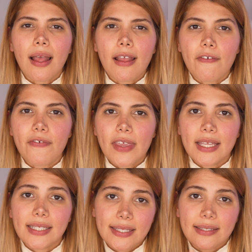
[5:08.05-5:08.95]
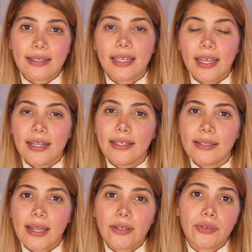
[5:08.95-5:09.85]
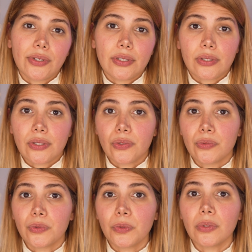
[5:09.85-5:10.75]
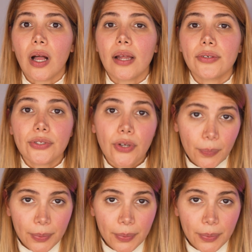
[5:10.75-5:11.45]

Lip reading: If it's the case, then you're a cool undertone